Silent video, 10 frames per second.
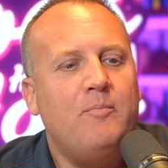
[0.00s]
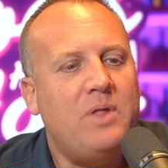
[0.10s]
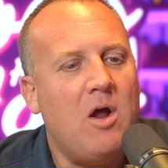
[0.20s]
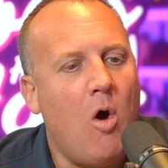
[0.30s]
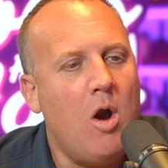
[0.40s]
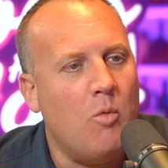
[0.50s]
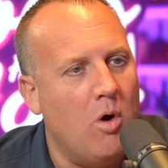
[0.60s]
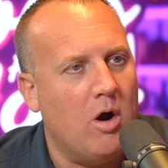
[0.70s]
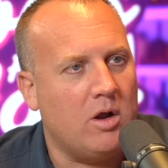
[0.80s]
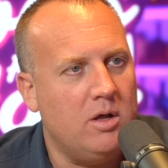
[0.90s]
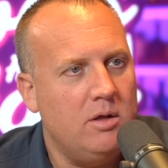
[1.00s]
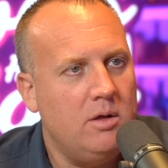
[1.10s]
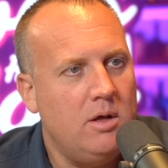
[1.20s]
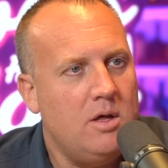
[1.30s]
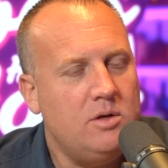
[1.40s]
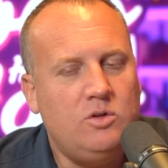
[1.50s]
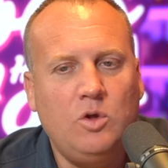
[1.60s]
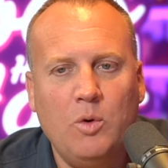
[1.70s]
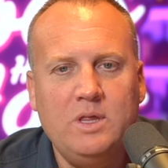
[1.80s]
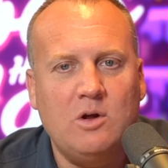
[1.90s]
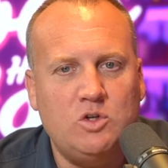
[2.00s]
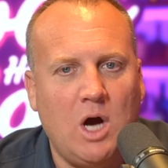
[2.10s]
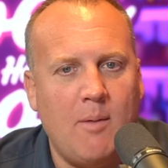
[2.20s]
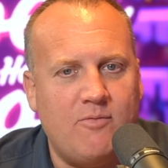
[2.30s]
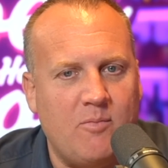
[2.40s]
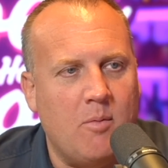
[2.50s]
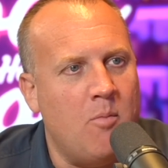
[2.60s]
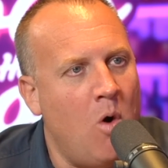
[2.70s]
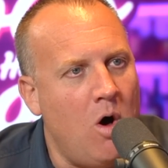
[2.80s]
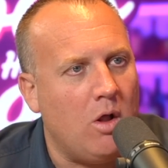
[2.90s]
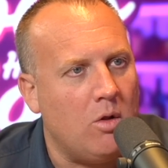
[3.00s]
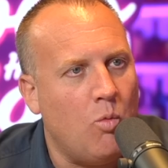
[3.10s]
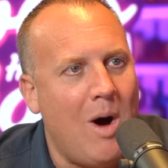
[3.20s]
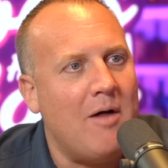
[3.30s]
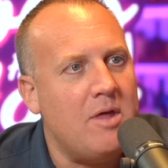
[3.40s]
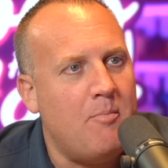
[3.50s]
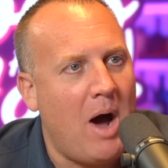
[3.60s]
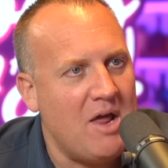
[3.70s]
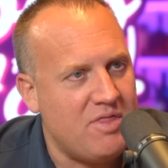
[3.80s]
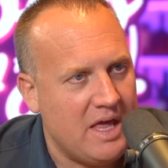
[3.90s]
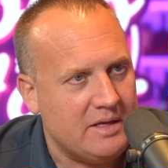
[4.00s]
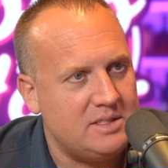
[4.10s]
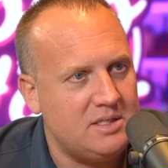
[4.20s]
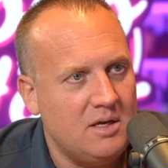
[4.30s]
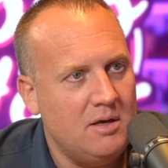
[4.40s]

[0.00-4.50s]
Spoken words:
They are at work. They're doing their job from the mall while they buy things.